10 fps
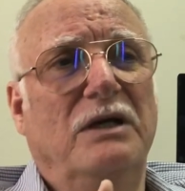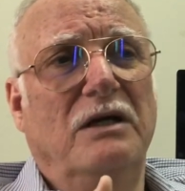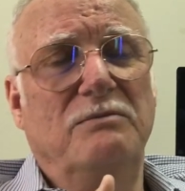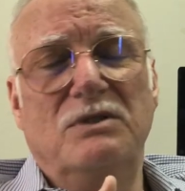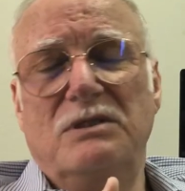
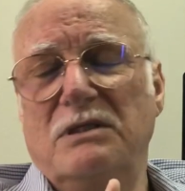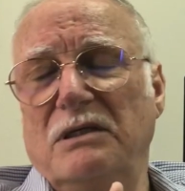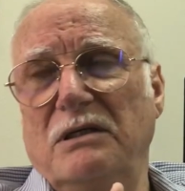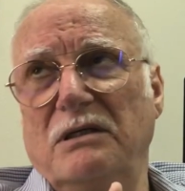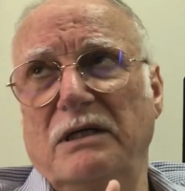becomes
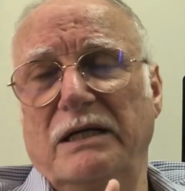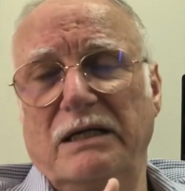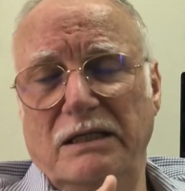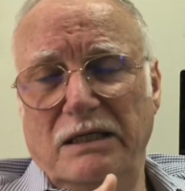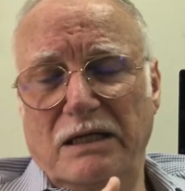a
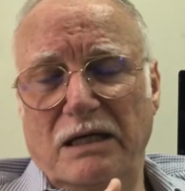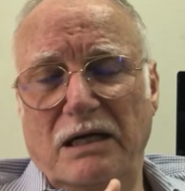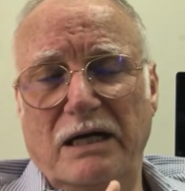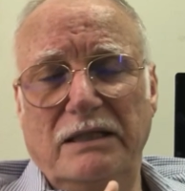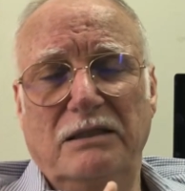
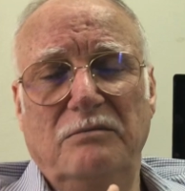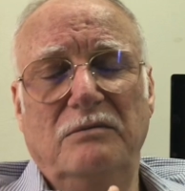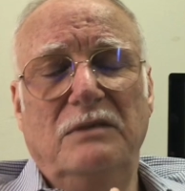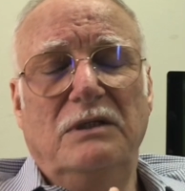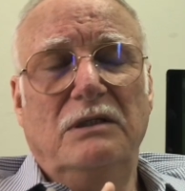critical item.